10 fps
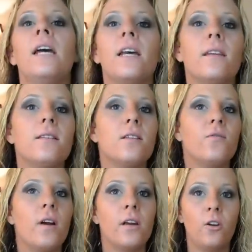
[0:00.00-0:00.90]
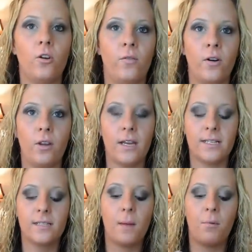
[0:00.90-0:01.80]
And this is very good for
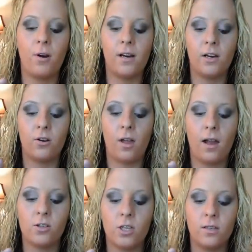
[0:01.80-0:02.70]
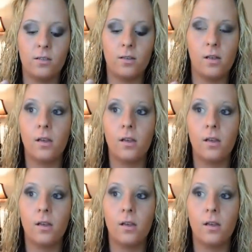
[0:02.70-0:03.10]
like separating your lashes.